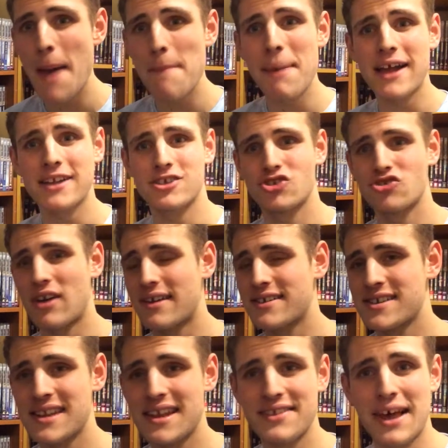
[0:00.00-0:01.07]
Patrick
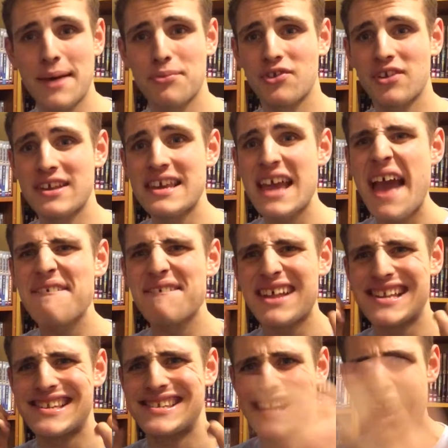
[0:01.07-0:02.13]
Troughton is absolutely
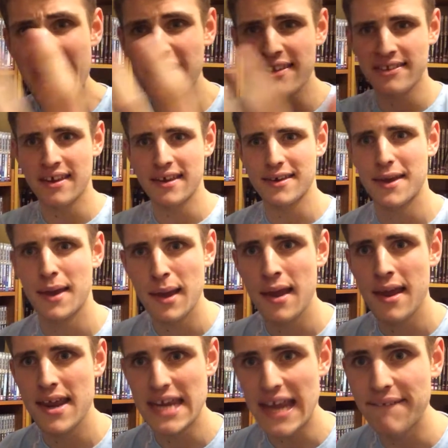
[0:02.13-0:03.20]
fantastic
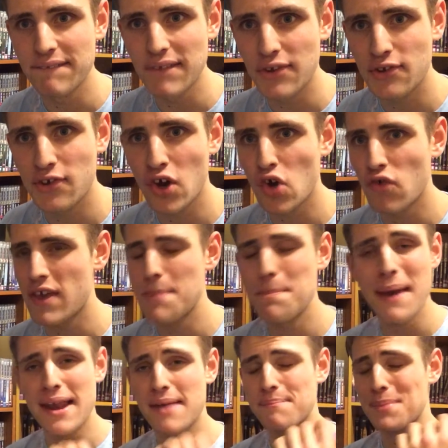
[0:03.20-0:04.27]
in this story,
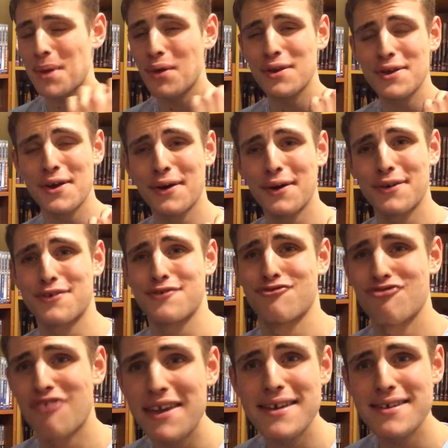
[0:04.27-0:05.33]
Ben and Polly are
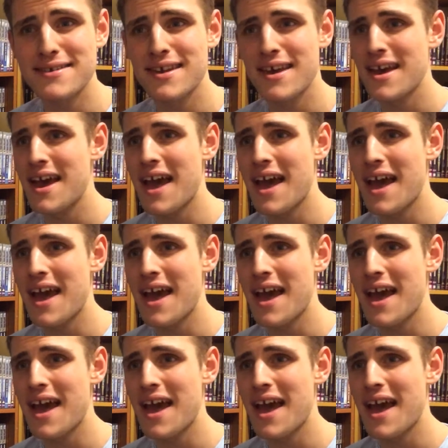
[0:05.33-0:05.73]
great,